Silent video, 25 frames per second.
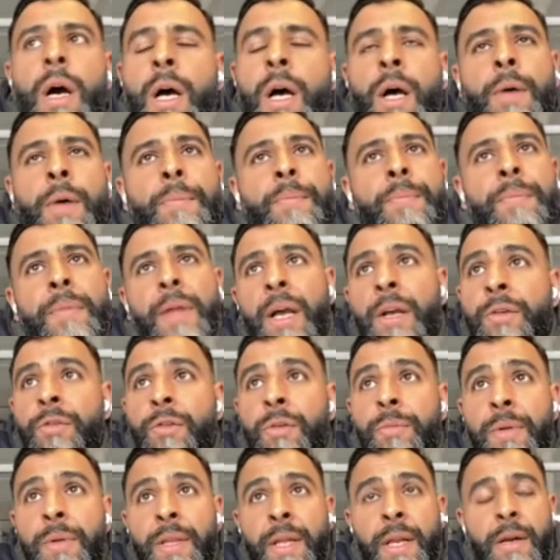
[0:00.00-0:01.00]
I
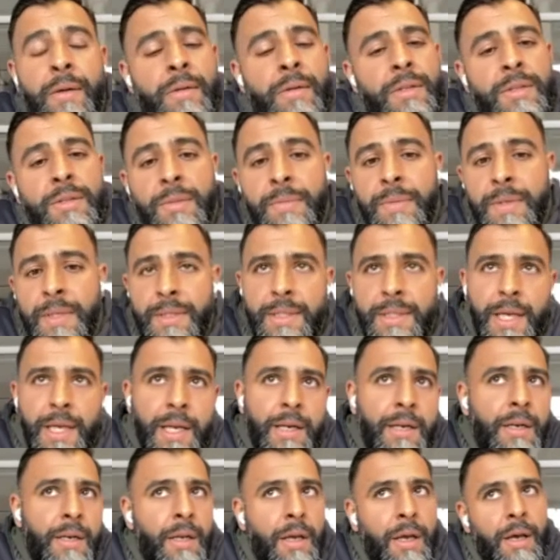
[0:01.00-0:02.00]
grew up in the area of the Super
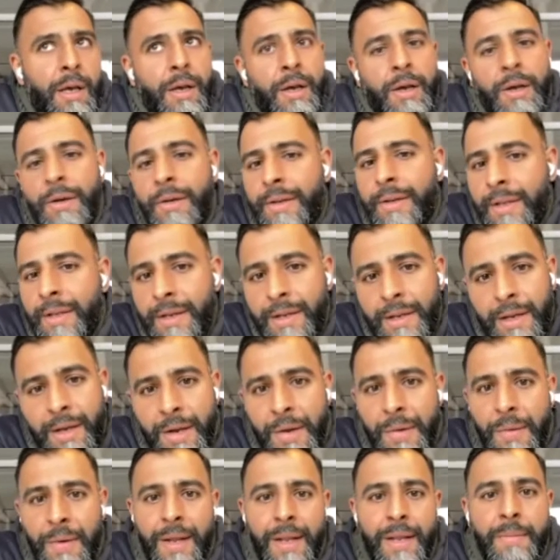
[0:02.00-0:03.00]
Nintendo, and
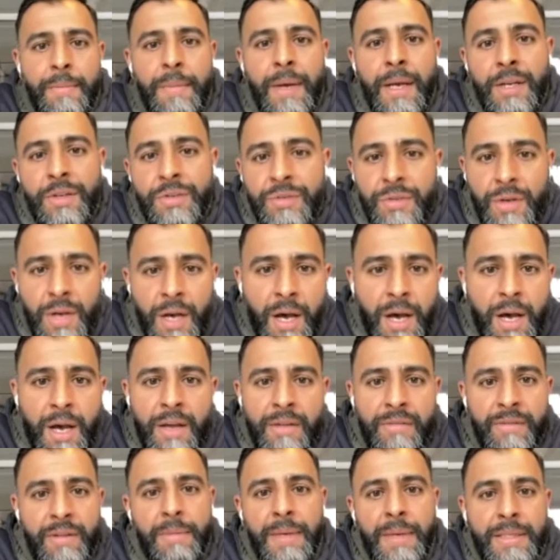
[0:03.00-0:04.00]
Mega
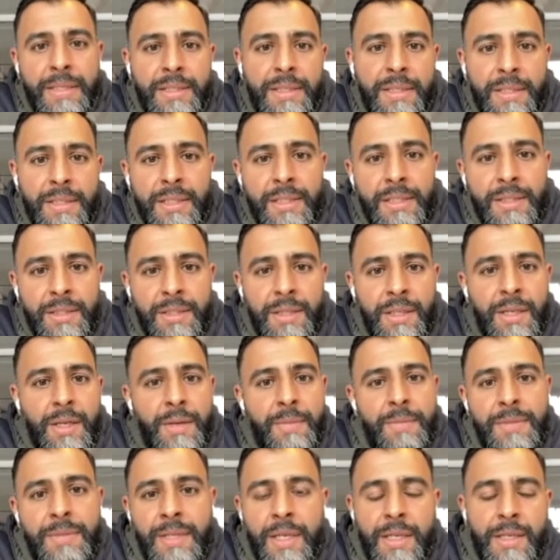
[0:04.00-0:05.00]
Drive and Master
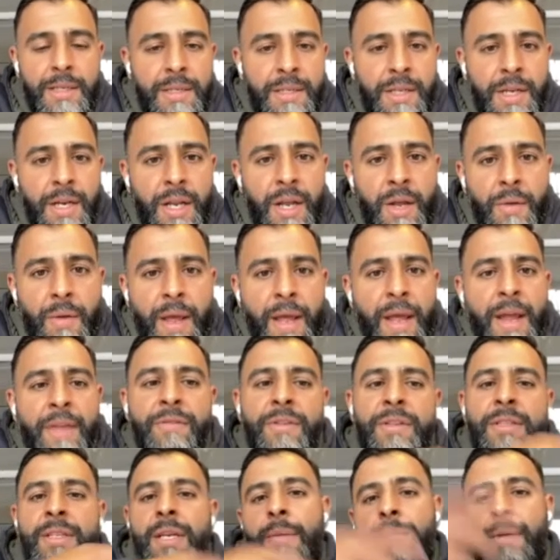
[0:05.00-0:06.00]
Systems, and
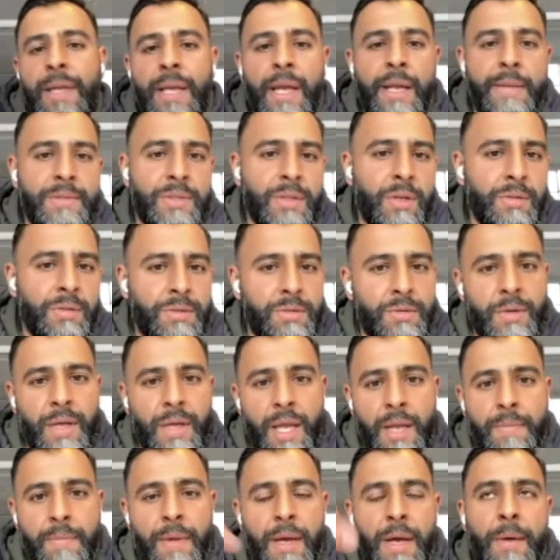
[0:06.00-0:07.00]
every time a games console
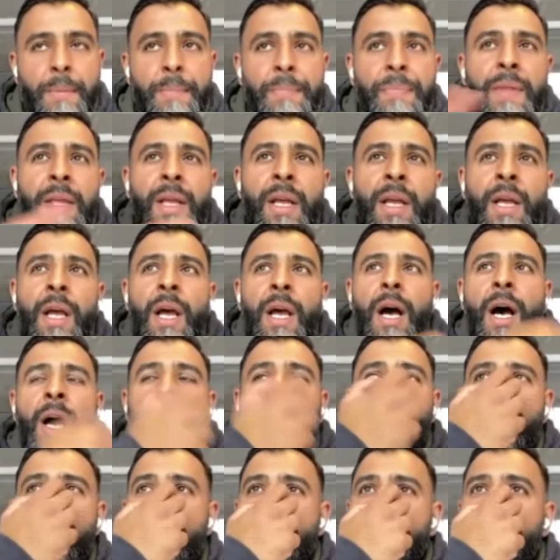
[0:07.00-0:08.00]
came out, I
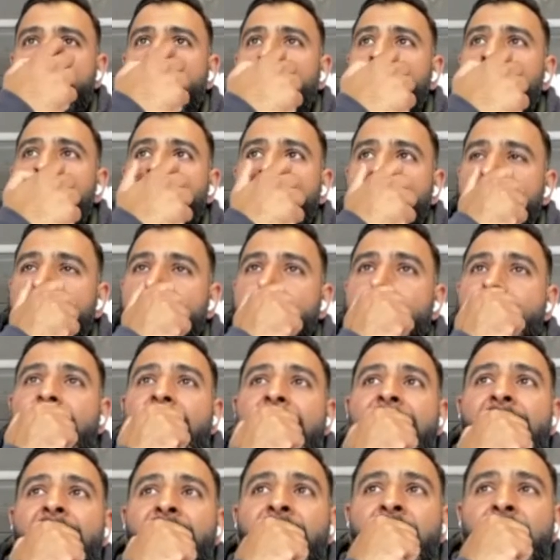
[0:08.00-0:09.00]
really started looking into
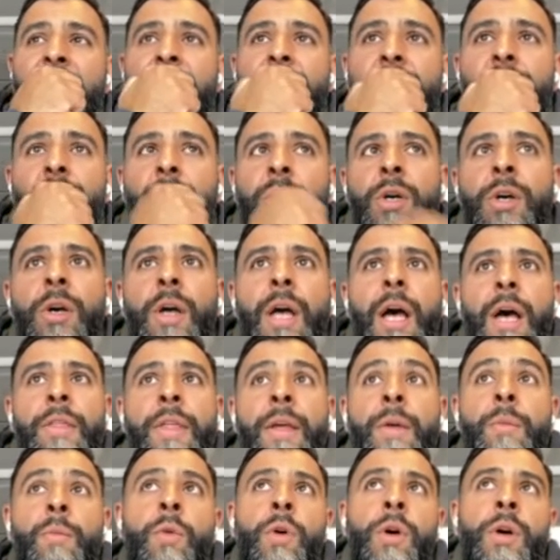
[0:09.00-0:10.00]
how they
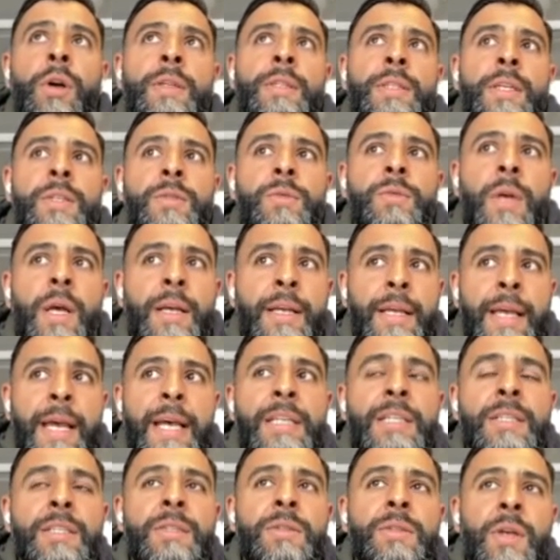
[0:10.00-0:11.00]
worked, as I
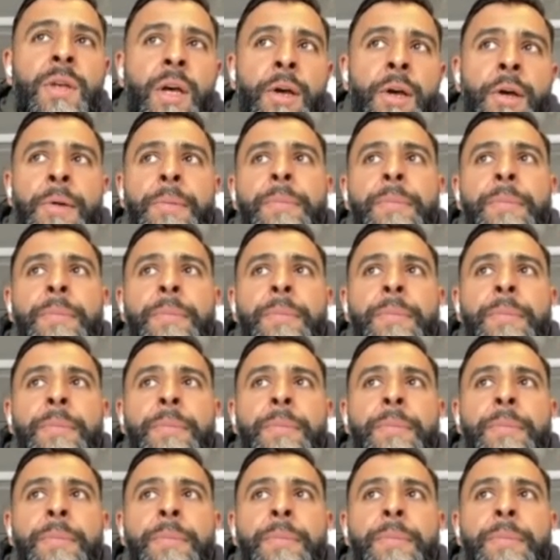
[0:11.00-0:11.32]
guess.